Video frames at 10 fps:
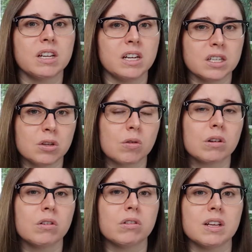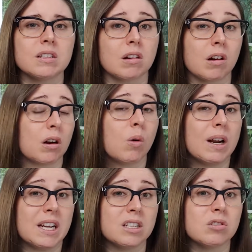and historical things are, are
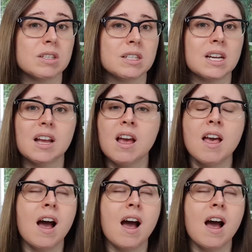quite interesting.